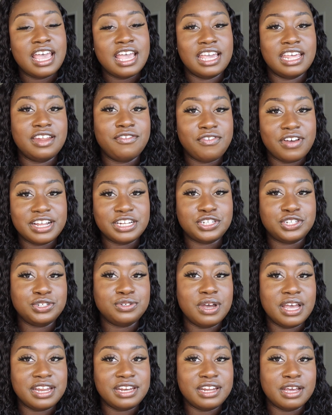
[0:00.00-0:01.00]
And if I do
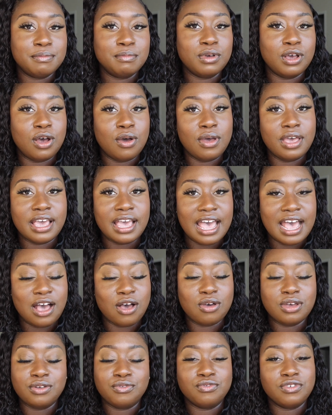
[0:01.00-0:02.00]
end up going
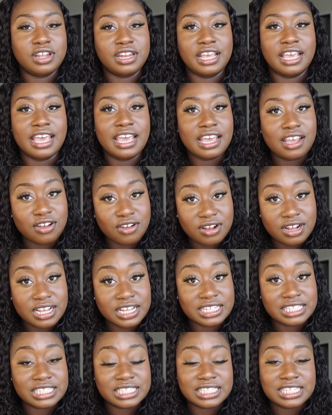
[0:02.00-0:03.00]
out and running
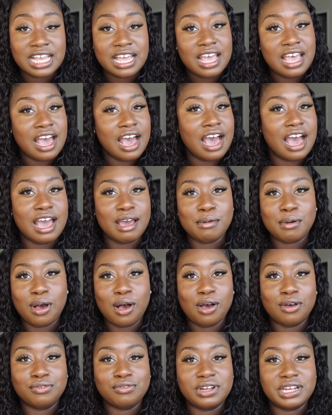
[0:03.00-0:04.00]
errands, I'm
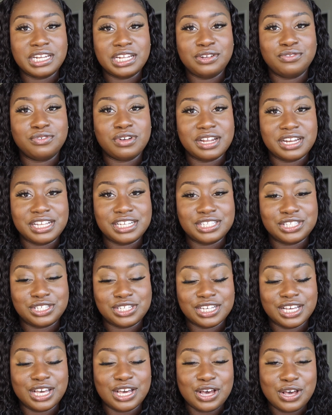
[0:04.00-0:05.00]
already ready
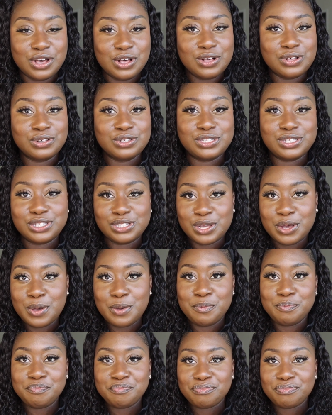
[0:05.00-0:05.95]
to go. So